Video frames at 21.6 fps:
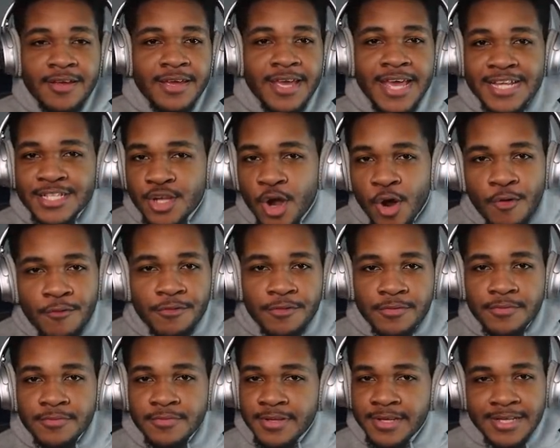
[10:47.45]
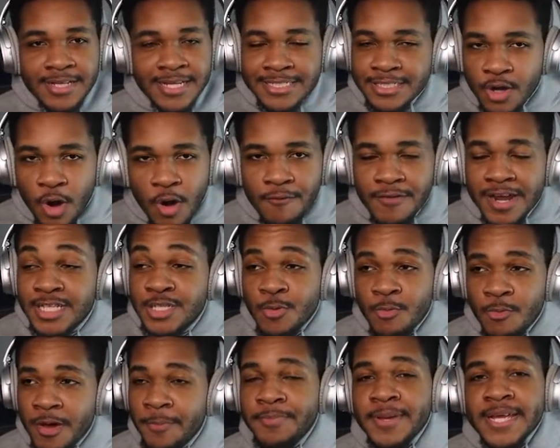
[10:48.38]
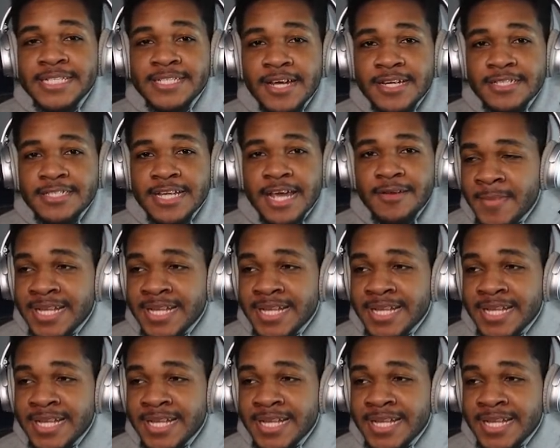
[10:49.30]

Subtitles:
It's over. It's over. That's a one-play touchdown.